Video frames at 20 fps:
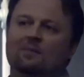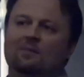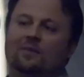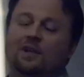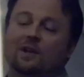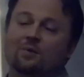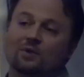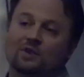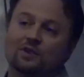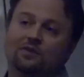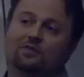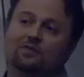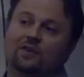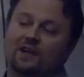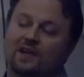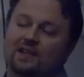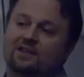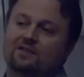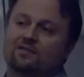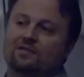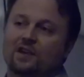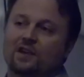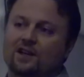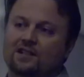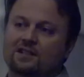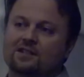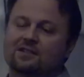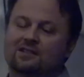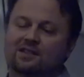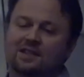And we do find the
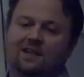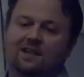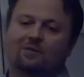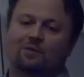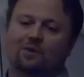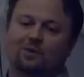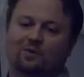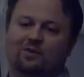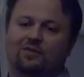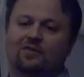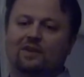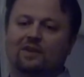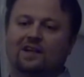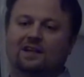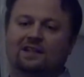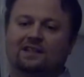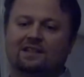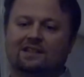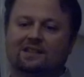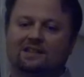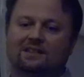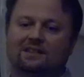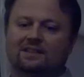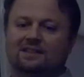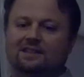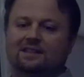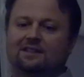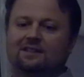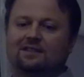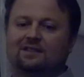fossils that way. We find the
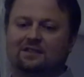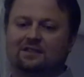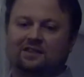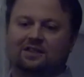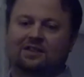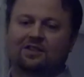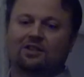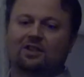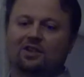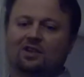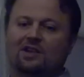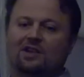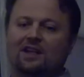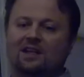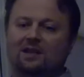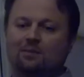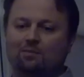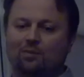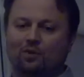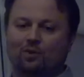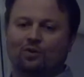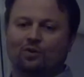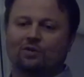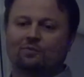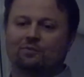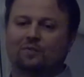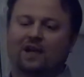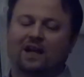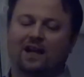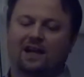claw kind of
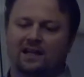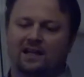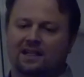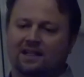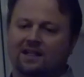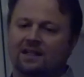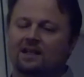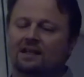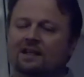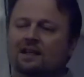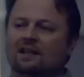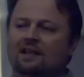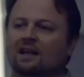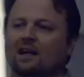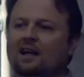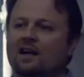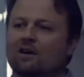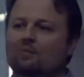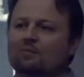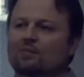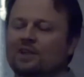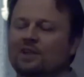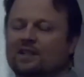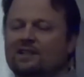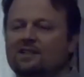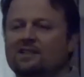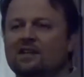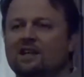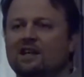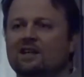pulled back. But
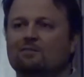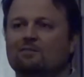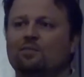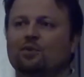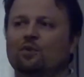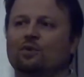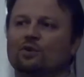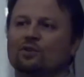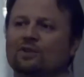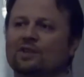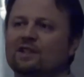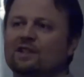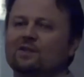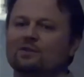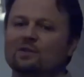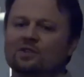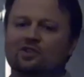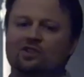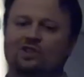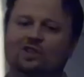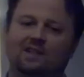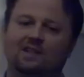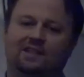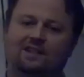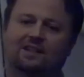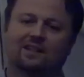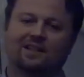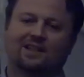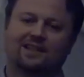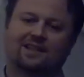it's not pulled into a
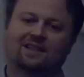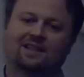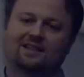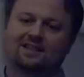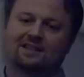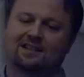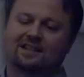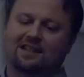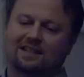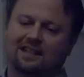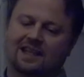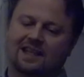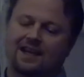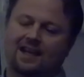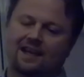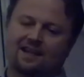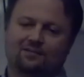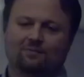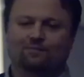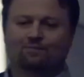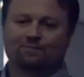sheath like it is in a cat.